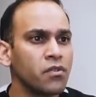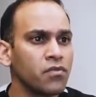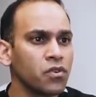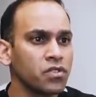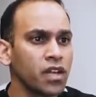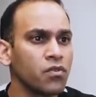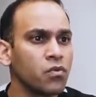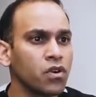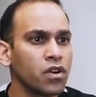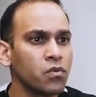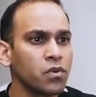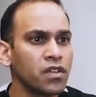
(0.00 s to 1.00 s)
the folks that I
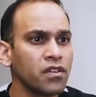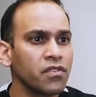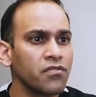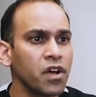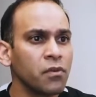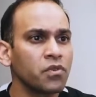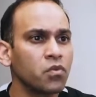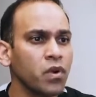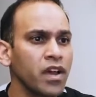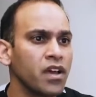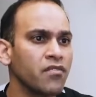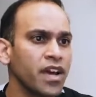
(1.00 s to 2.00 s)
work with, have developed a
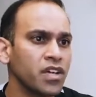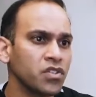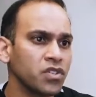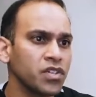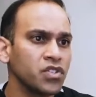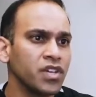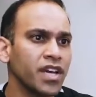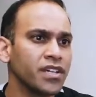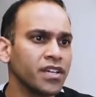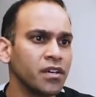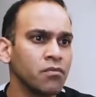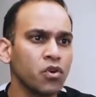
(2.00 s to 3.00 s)
way of actually
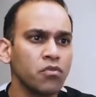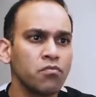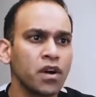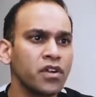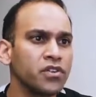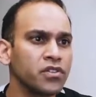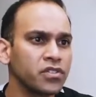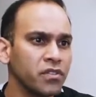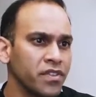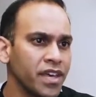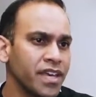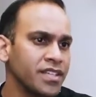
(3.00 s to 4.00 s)
injecting both bundles
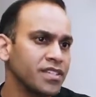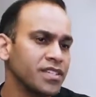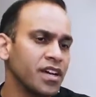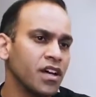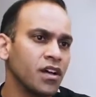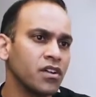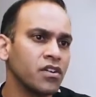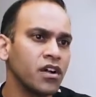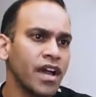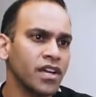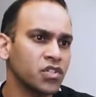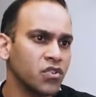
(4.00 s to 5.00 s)
of the ACL
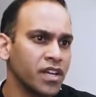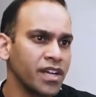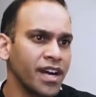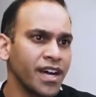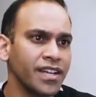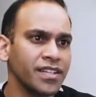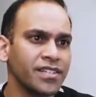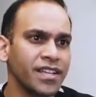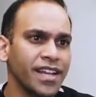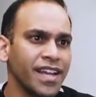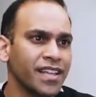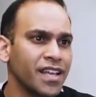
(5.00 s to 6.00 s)
under X-ray guidance
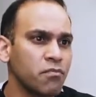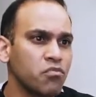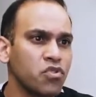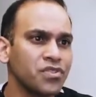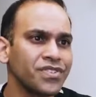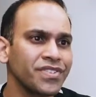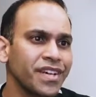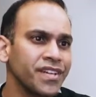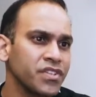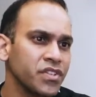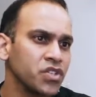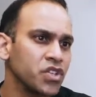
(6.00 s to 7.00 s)
and getting that
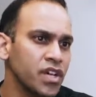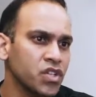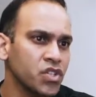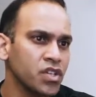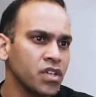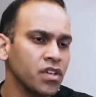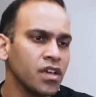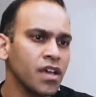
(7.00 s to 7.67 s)
precise injection